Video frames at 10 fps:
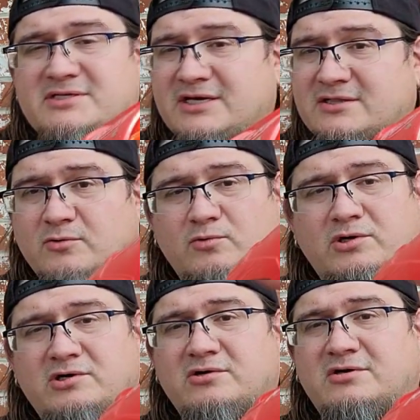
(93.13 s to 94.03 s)
used to get the
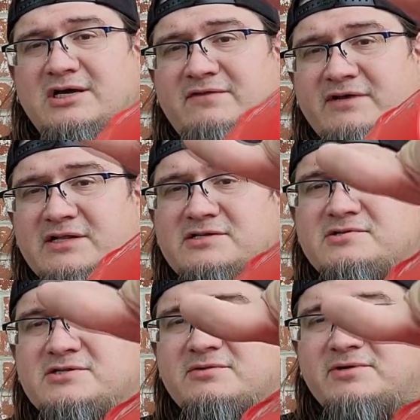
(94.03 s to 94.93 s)
worker kind of
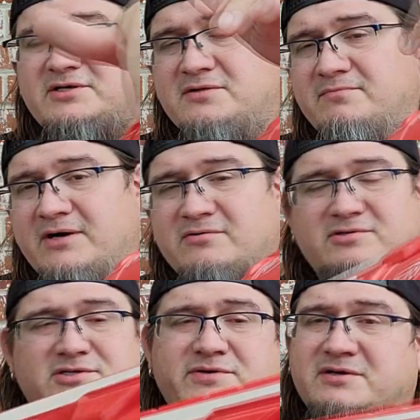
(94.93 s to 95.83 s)
inserts that went into the
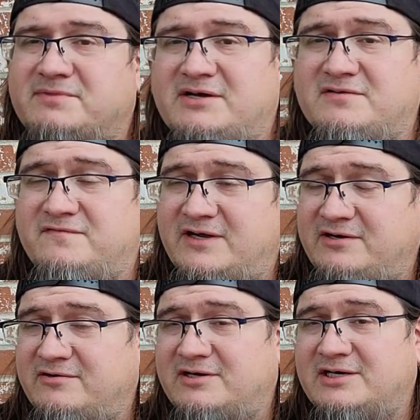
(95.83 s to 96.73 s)
barrel to shrink them down to
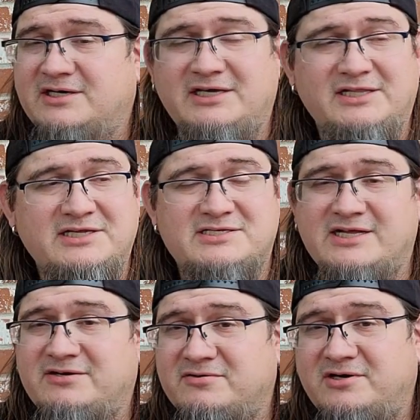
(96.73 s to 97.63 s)
fire elite
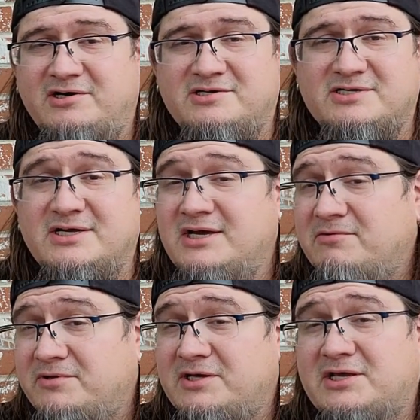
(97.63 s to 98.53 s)
standard darts.
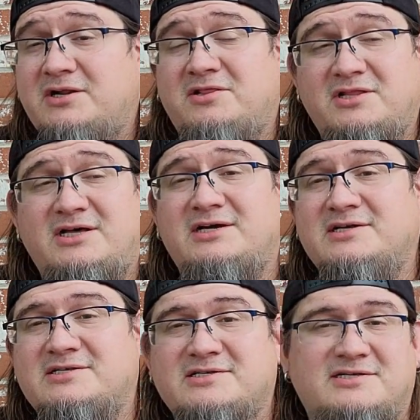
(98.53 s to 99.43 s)
We can get a lot
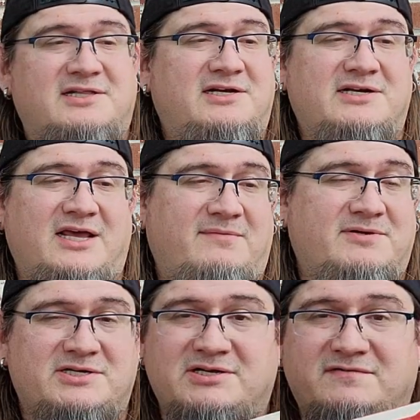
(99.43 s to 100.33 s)
of distance, a lot of
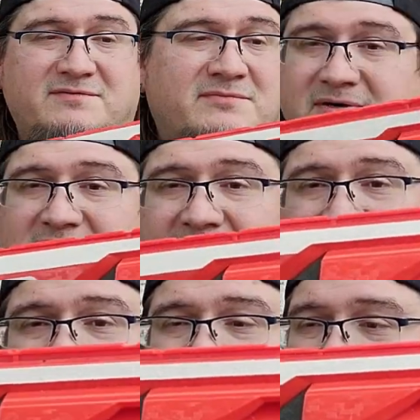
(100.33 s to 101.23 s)
damage out of them. But
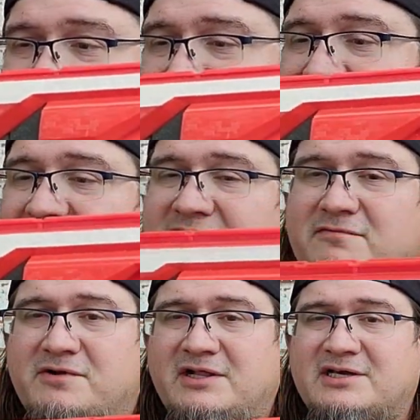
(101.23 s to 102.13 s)
nowadays, this is just kind
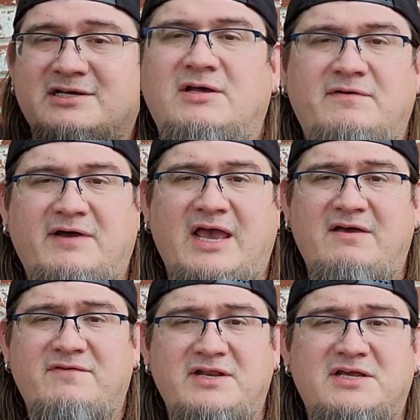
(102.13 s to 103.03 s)
of a relic. If I
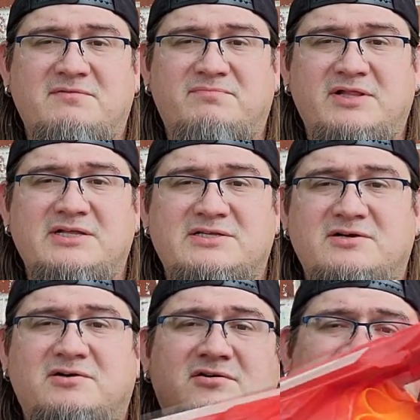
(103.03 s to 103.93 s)
have any complaints
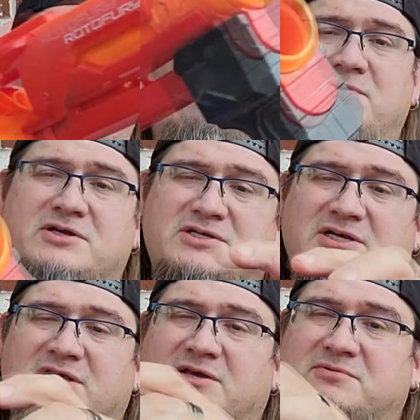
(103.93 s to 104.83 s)
at all, I
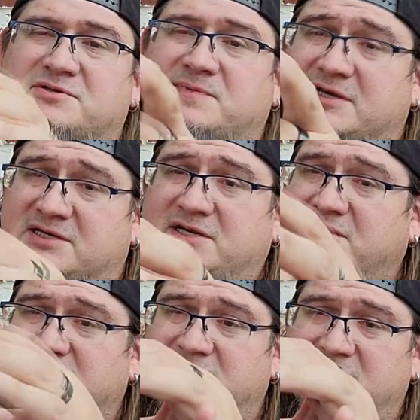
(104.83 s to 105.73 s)
wish there was
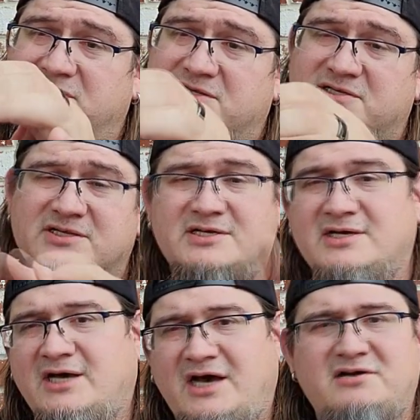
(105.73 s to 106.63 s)
Picatinny underneath this.
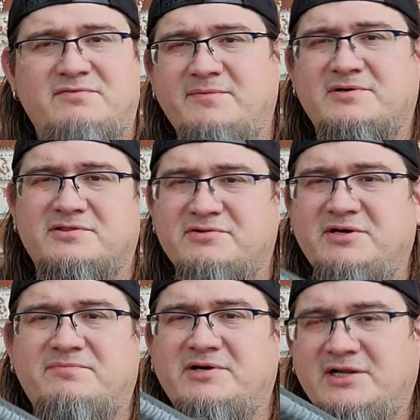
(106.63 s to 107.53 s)
I know people can
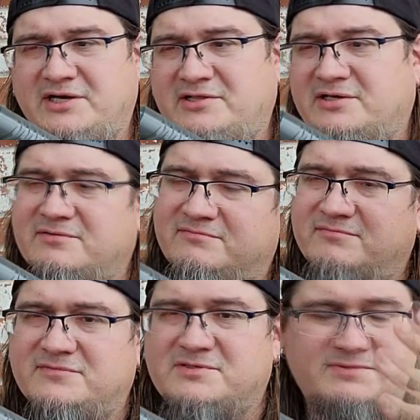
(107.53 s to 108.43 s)
3D print anything.
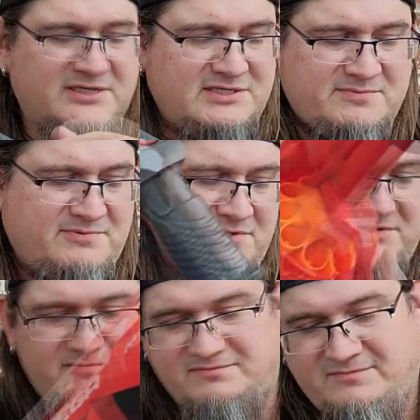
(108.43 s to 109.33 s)
That's besides the point.